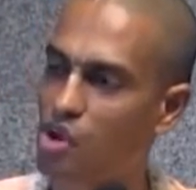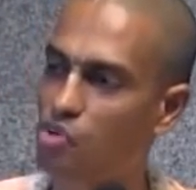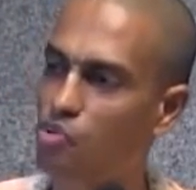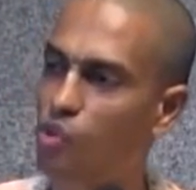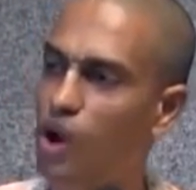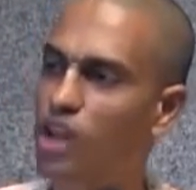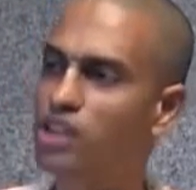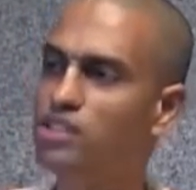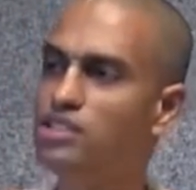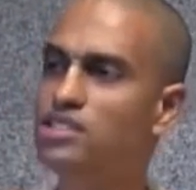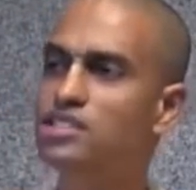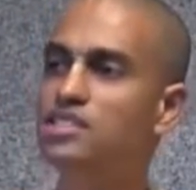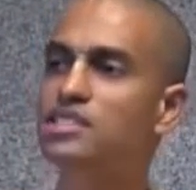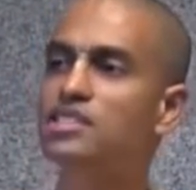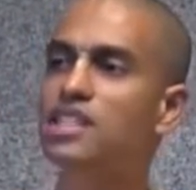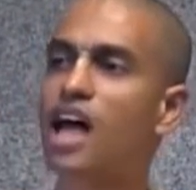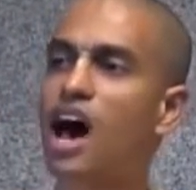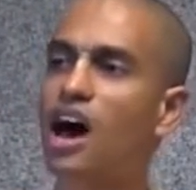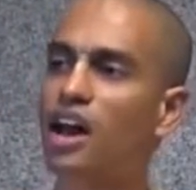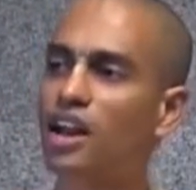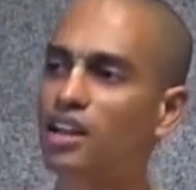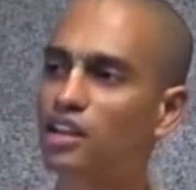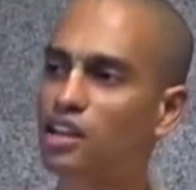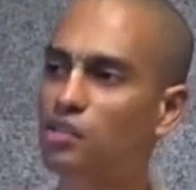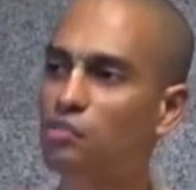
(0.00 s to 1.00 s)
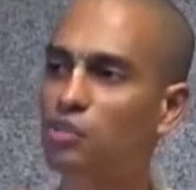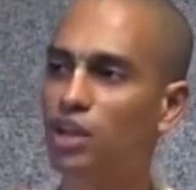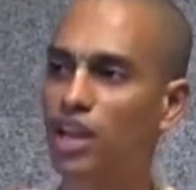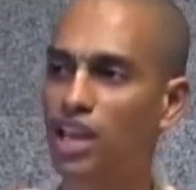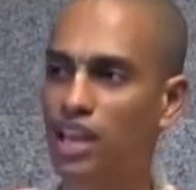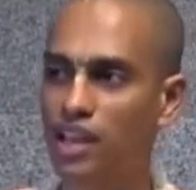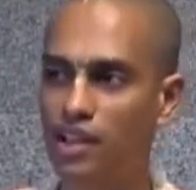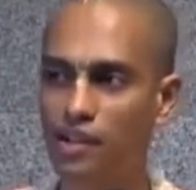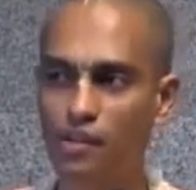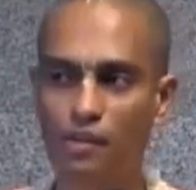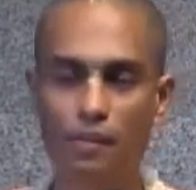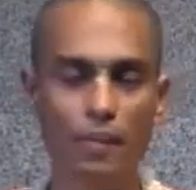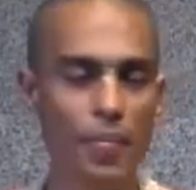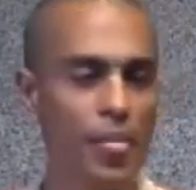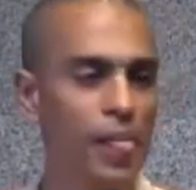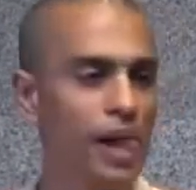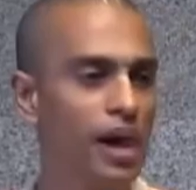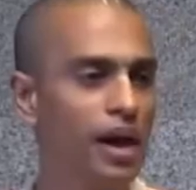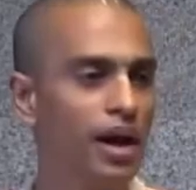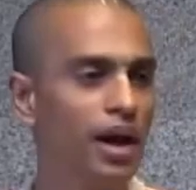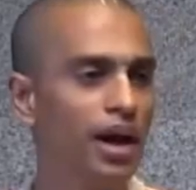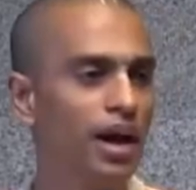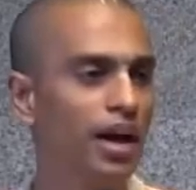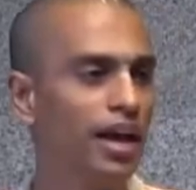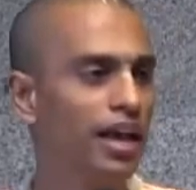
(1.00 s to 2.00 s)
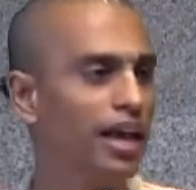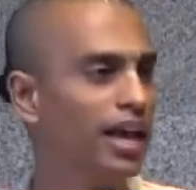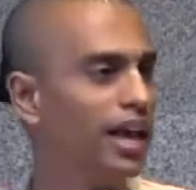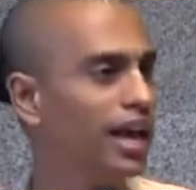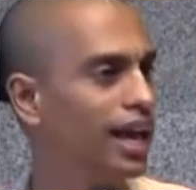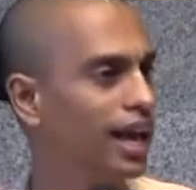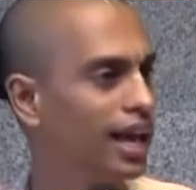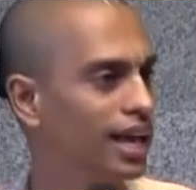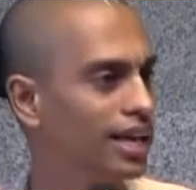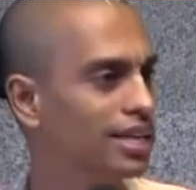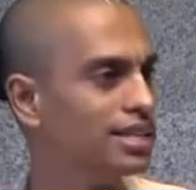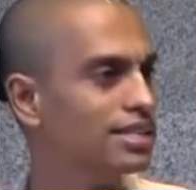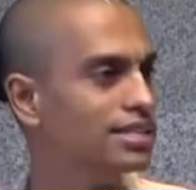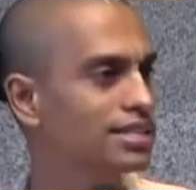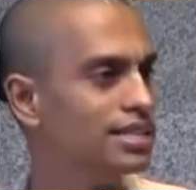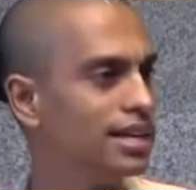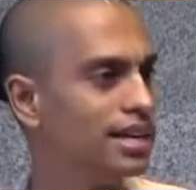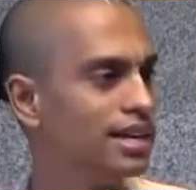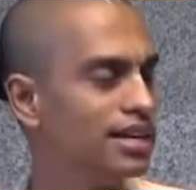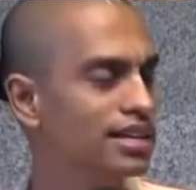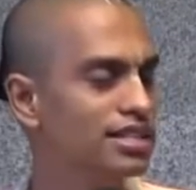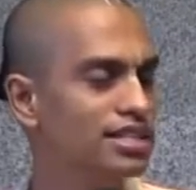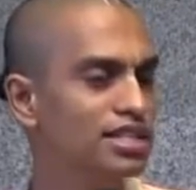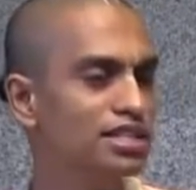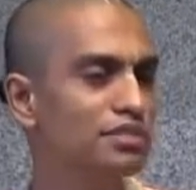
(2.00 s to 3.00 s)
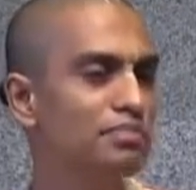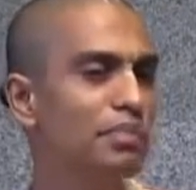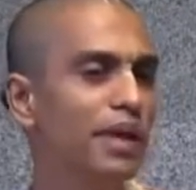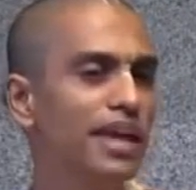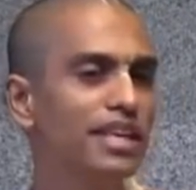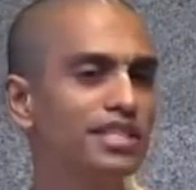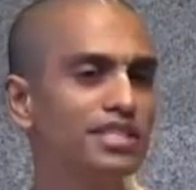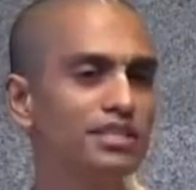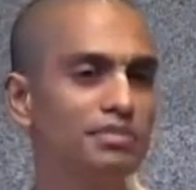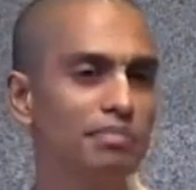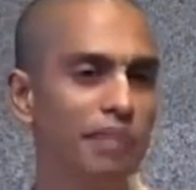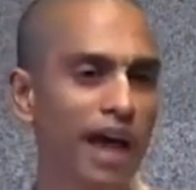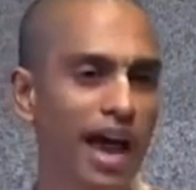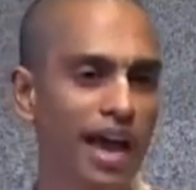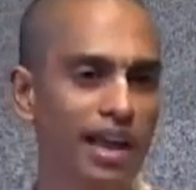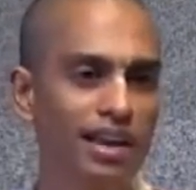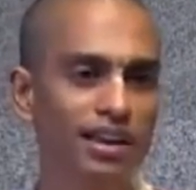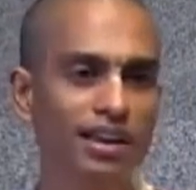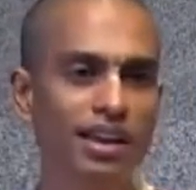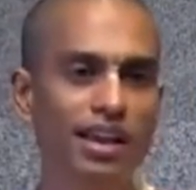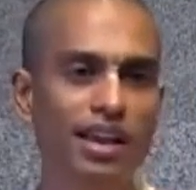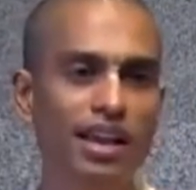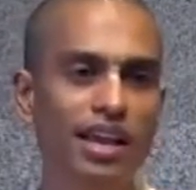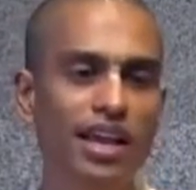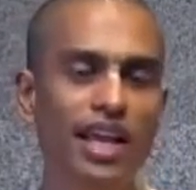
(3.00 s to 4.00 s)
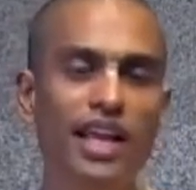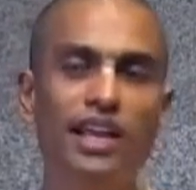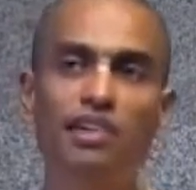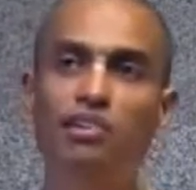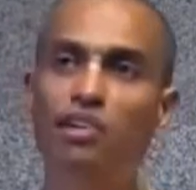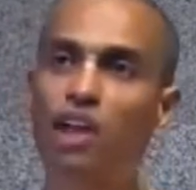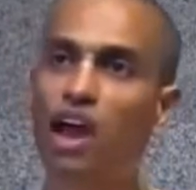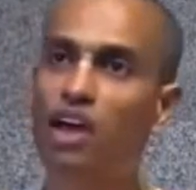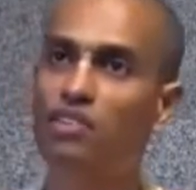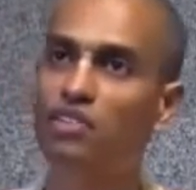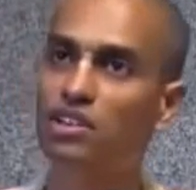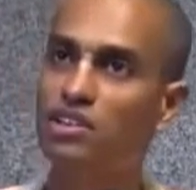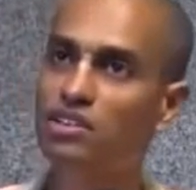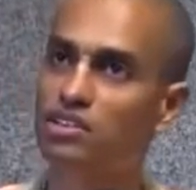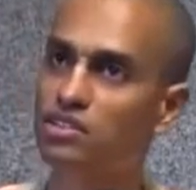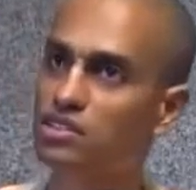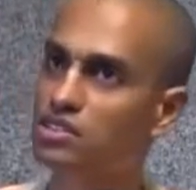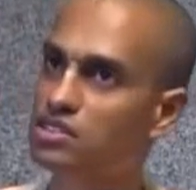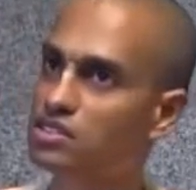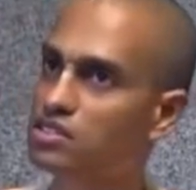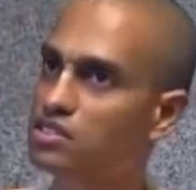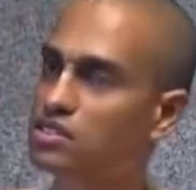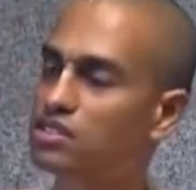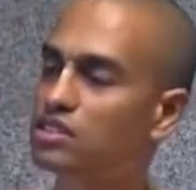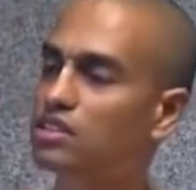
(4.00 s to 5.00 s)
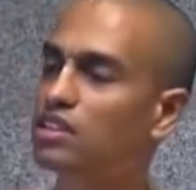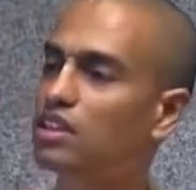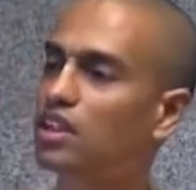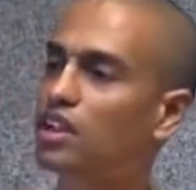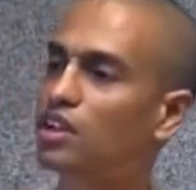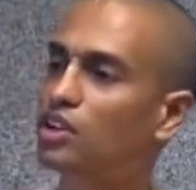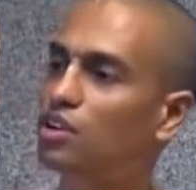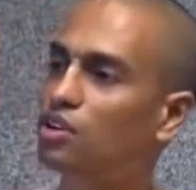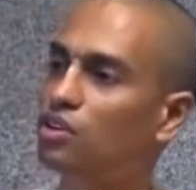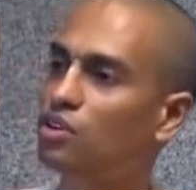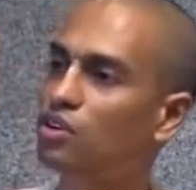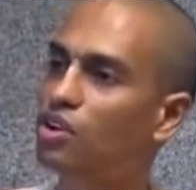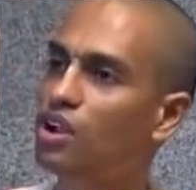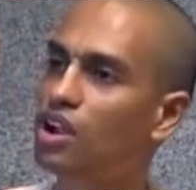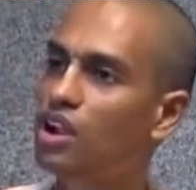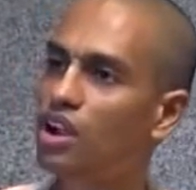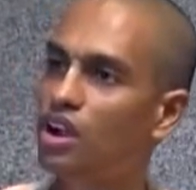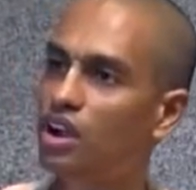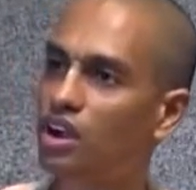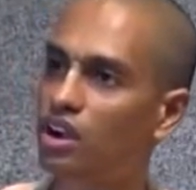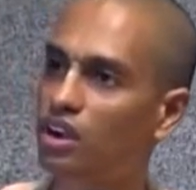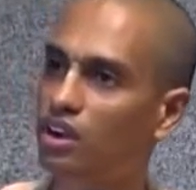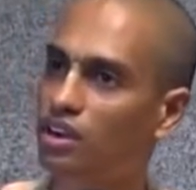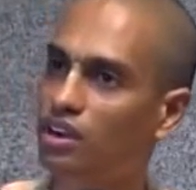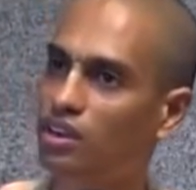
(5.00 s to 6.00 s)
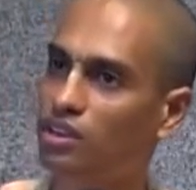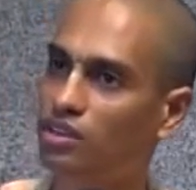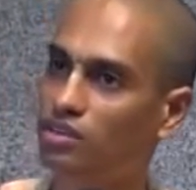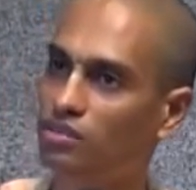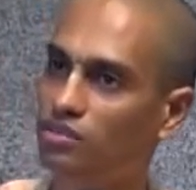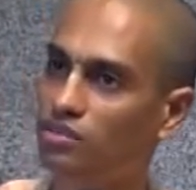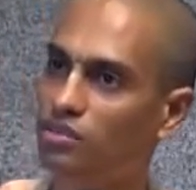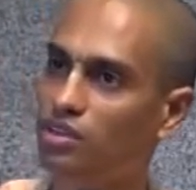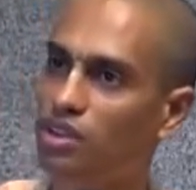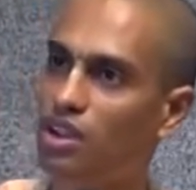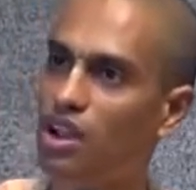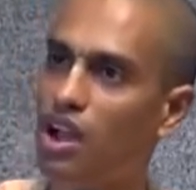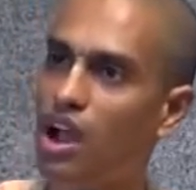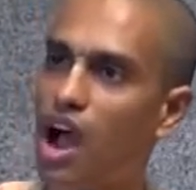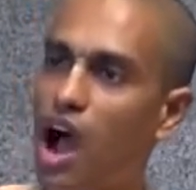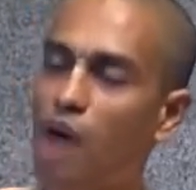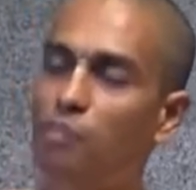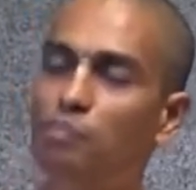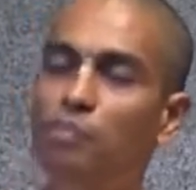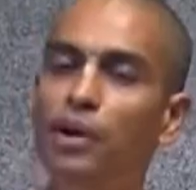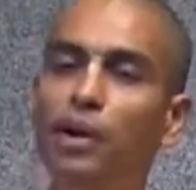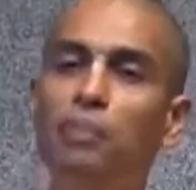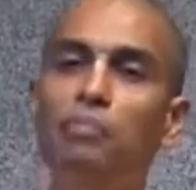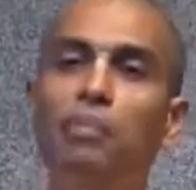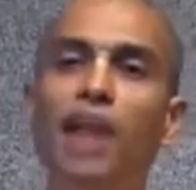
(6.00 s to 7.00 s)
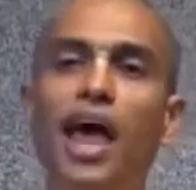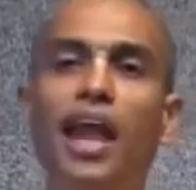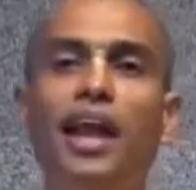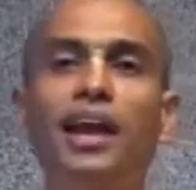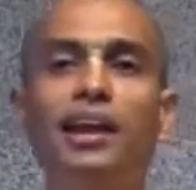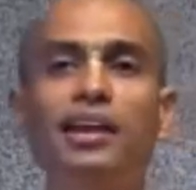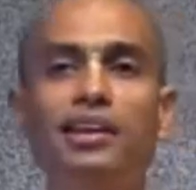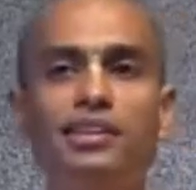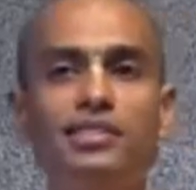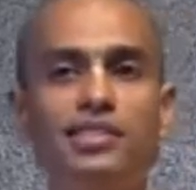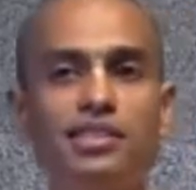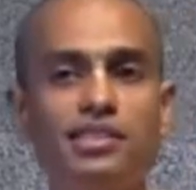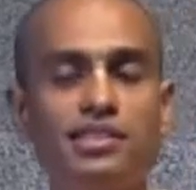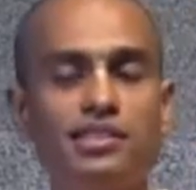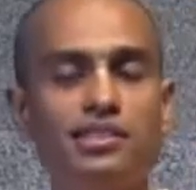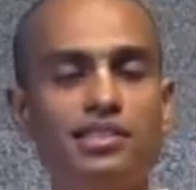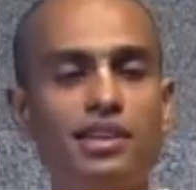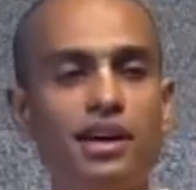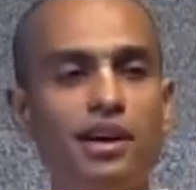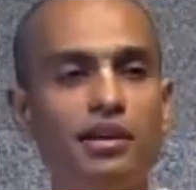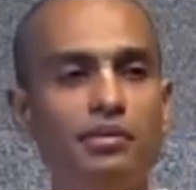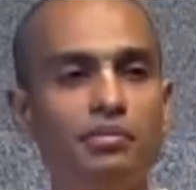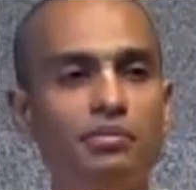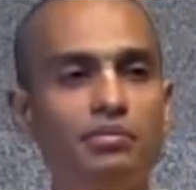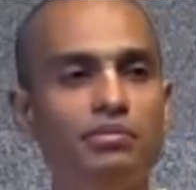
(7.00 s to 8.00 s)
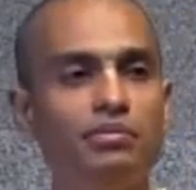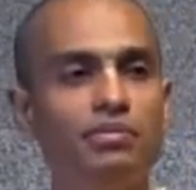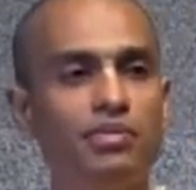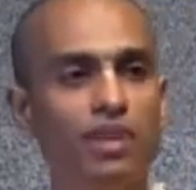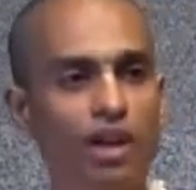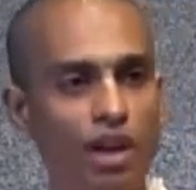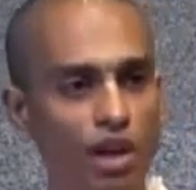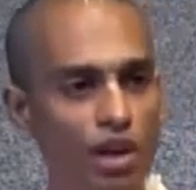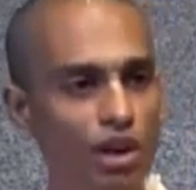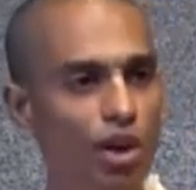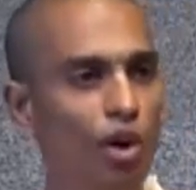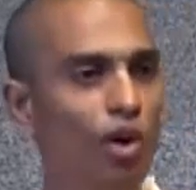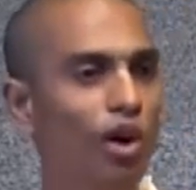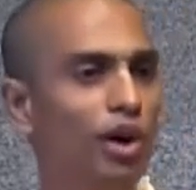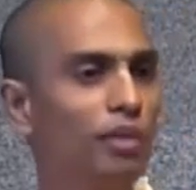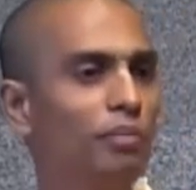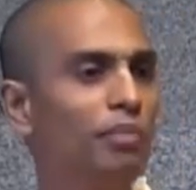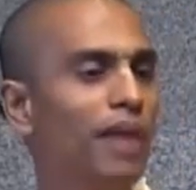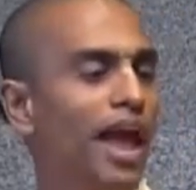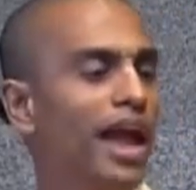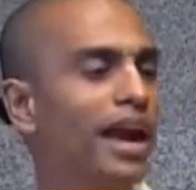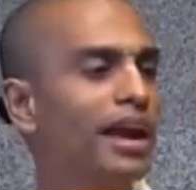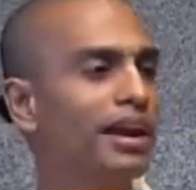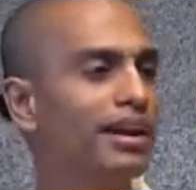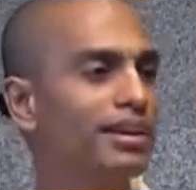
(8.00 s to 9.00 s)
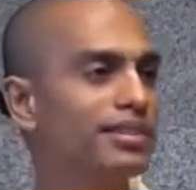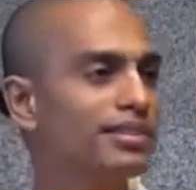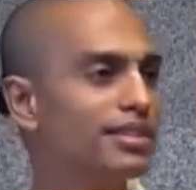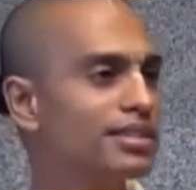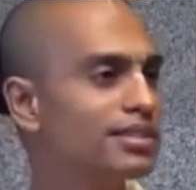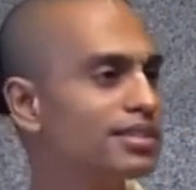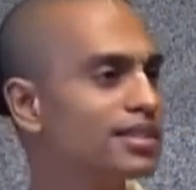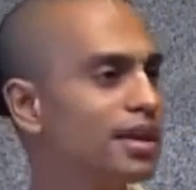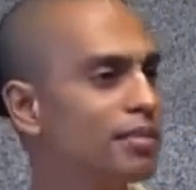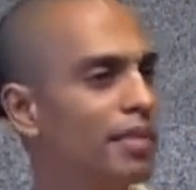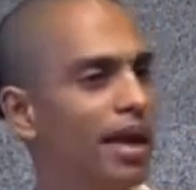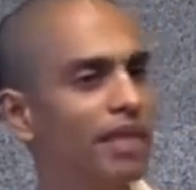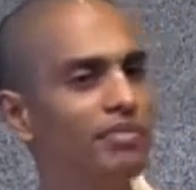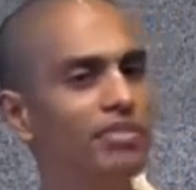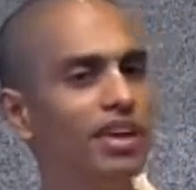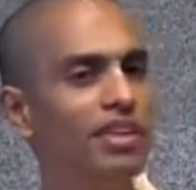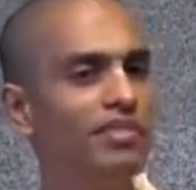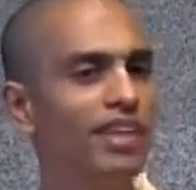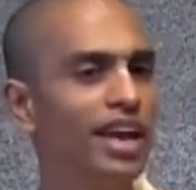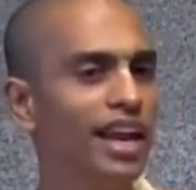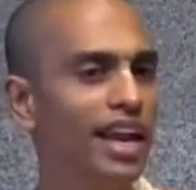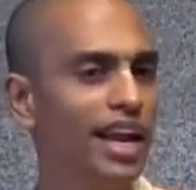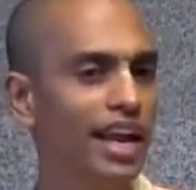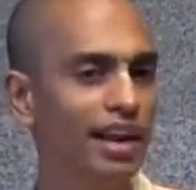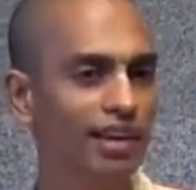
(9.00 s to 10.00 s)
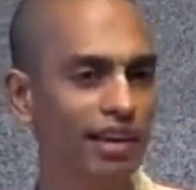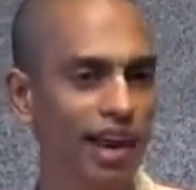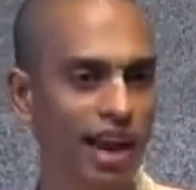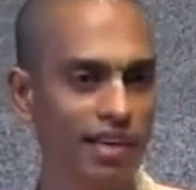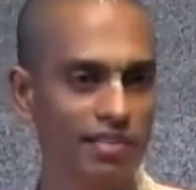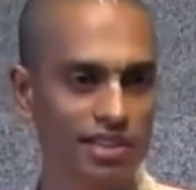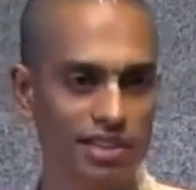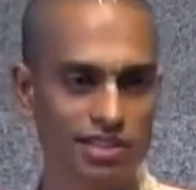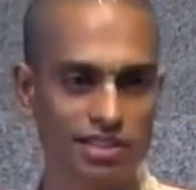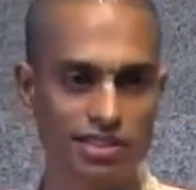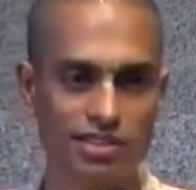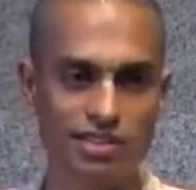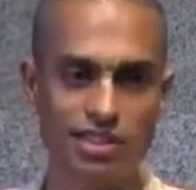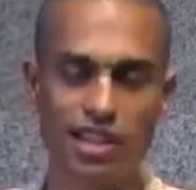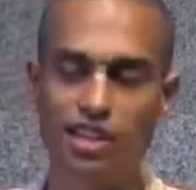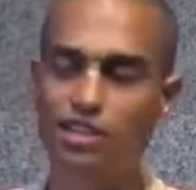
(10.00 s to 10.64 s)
Once Narada Muni, he is the spaceman. He travels, upper planetary system, lower planetary system. Everywhere he travels.